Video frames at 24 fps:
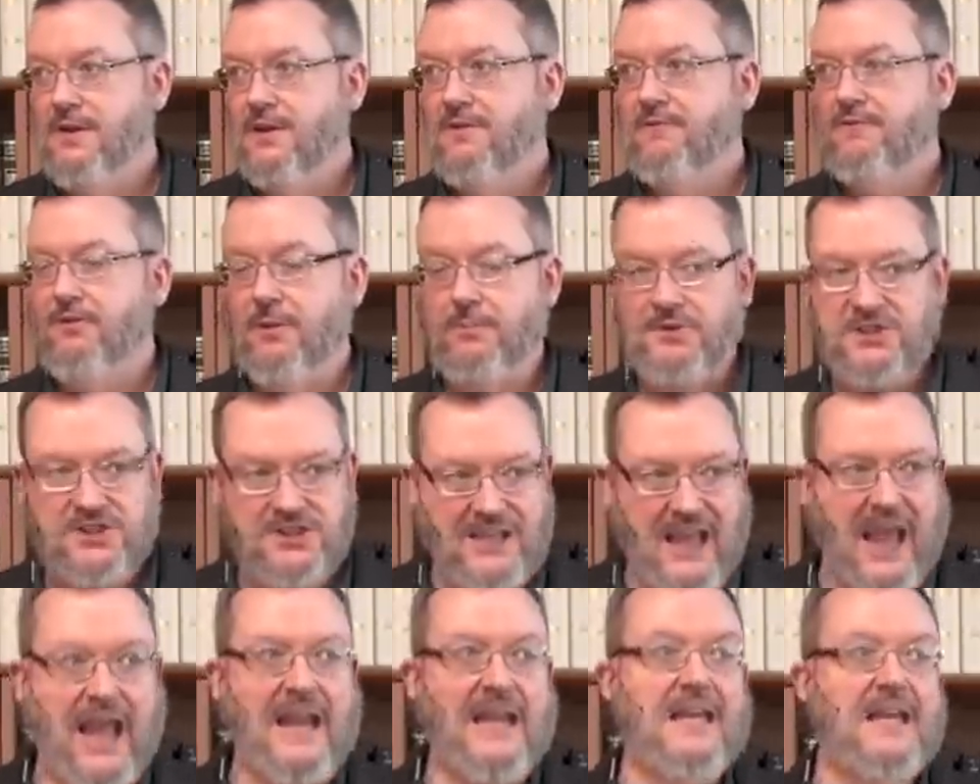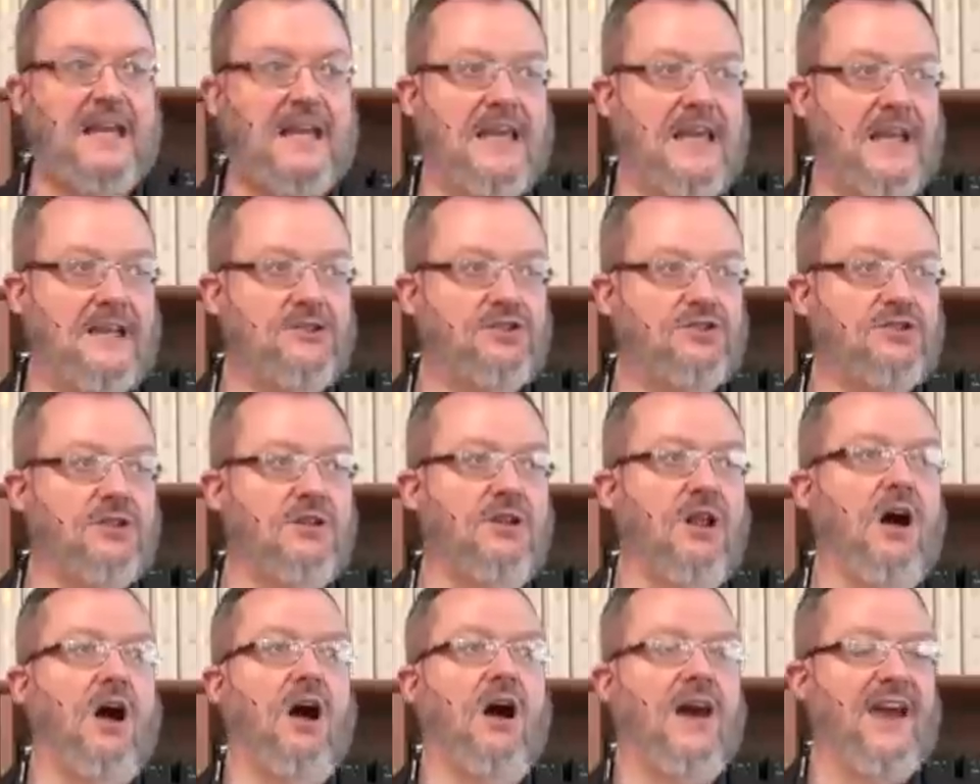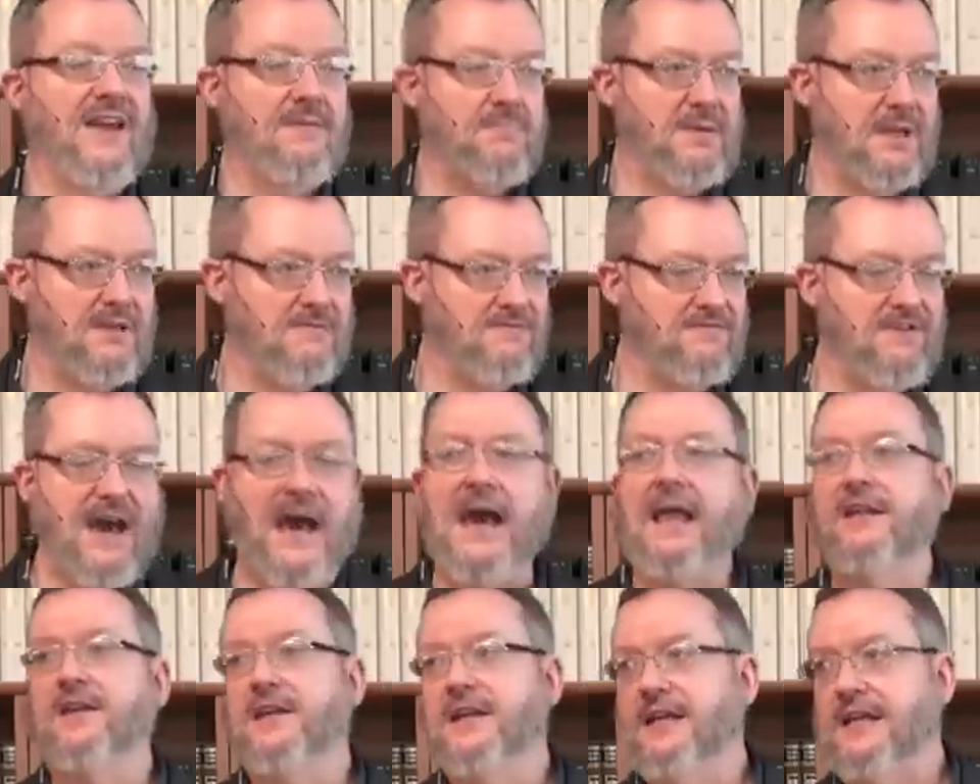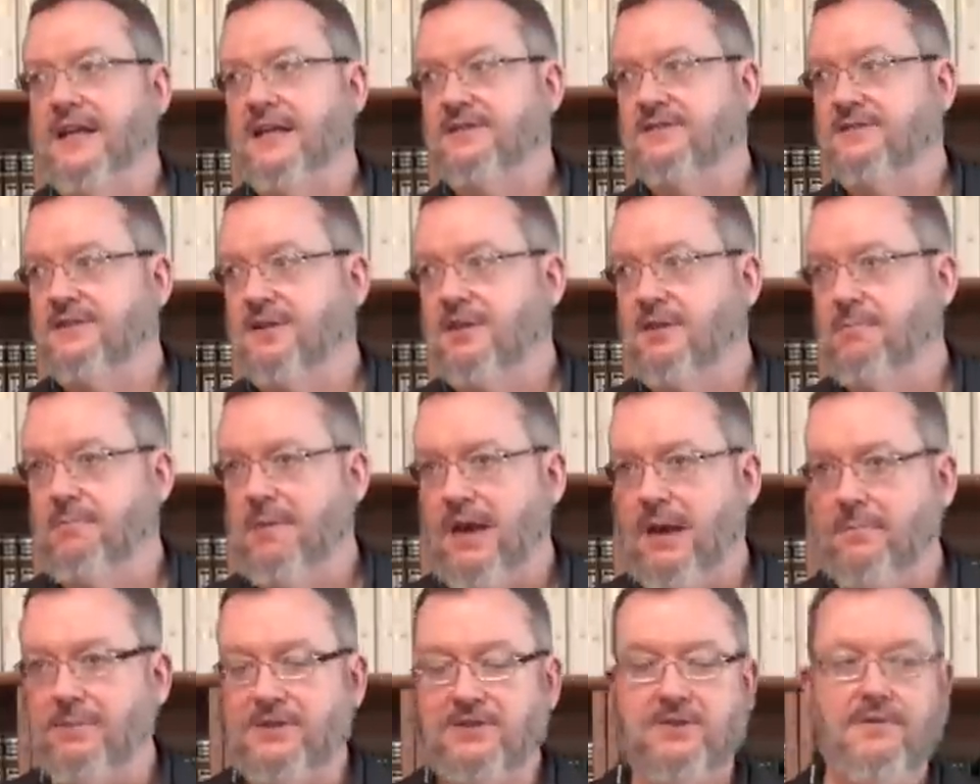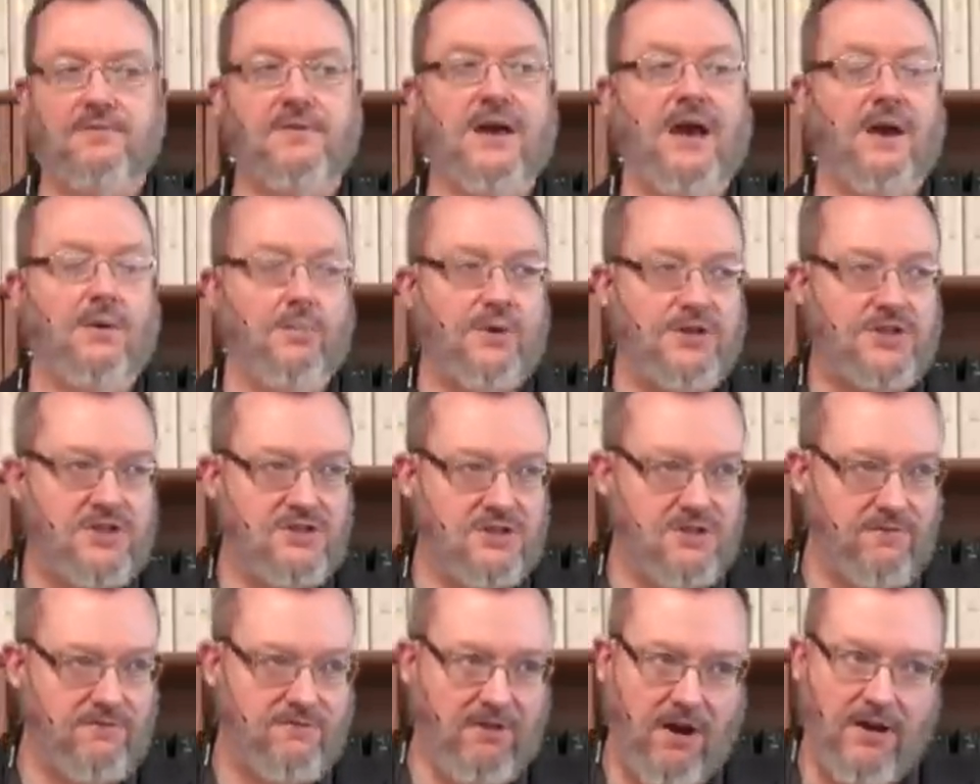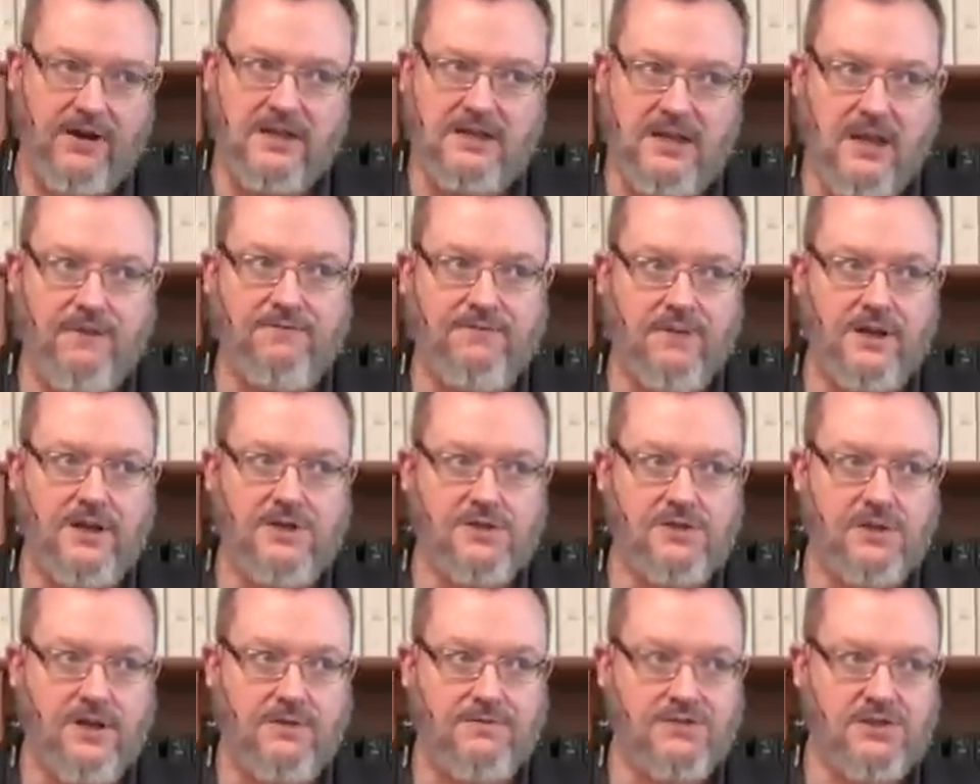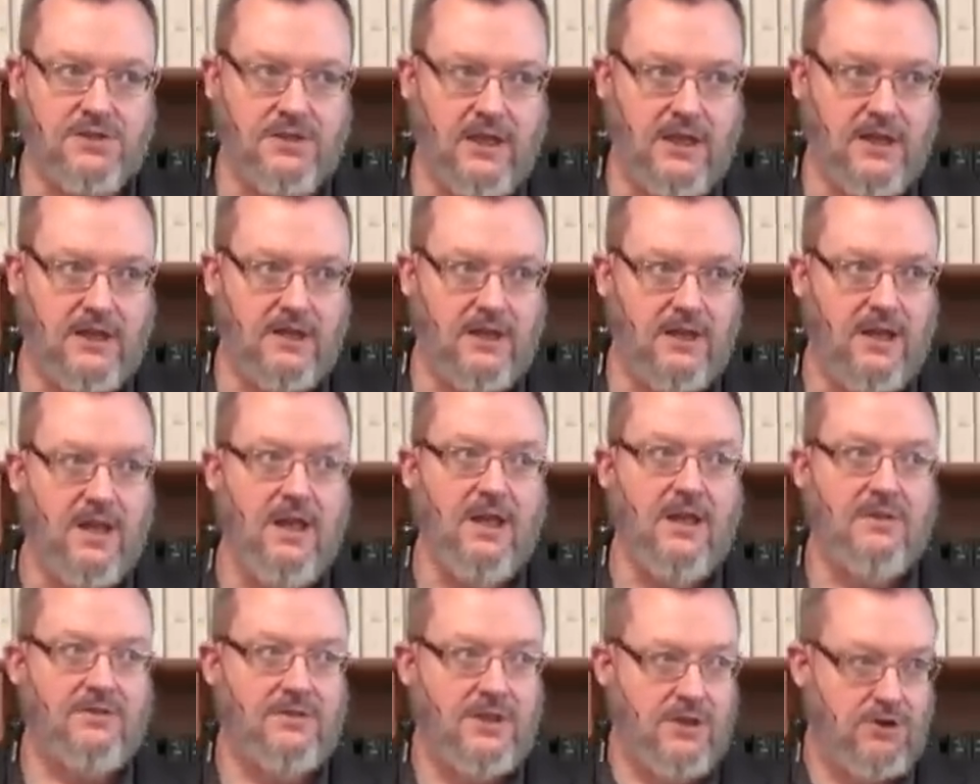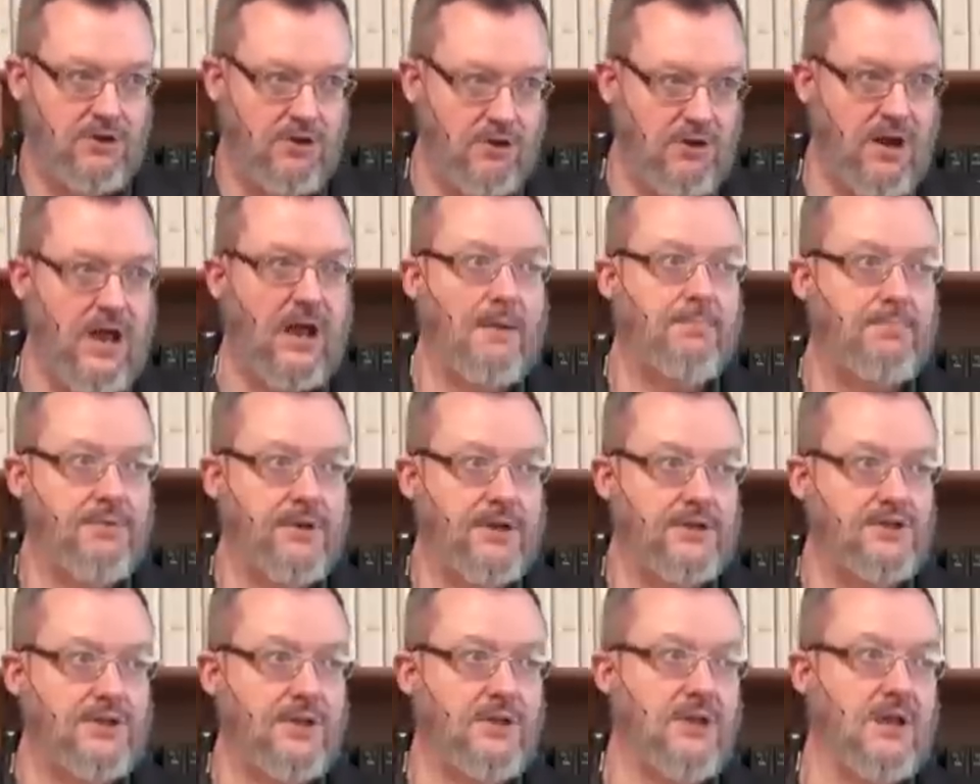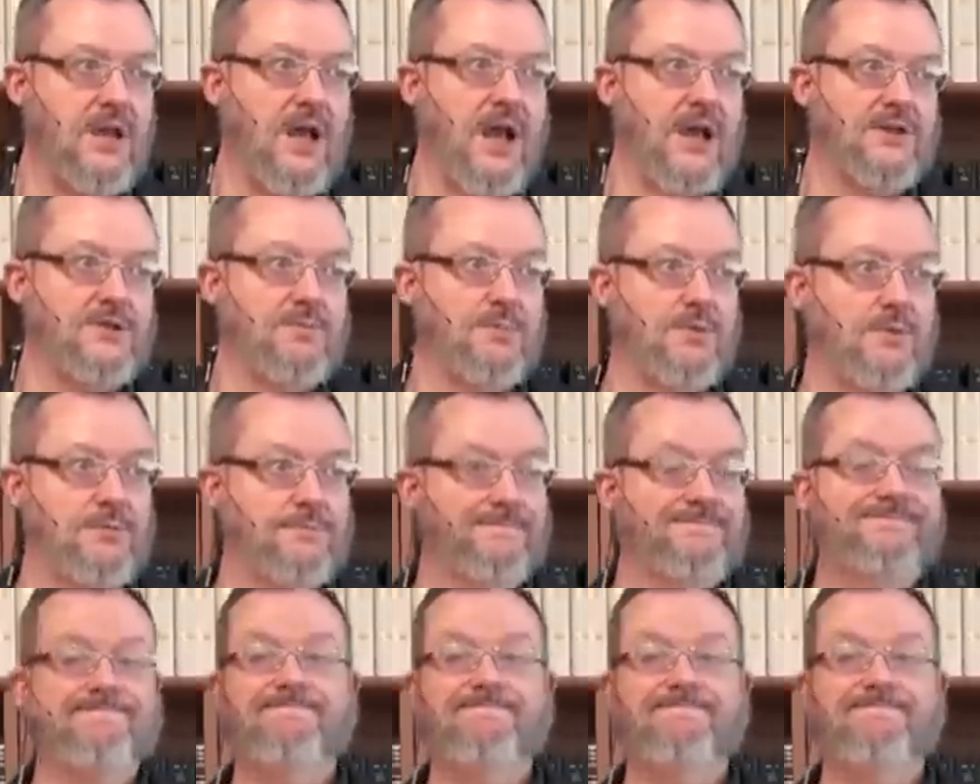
from standing against the law and being violent against the commandments of God, which is the very definition of sin, then you're not preaching the gospel.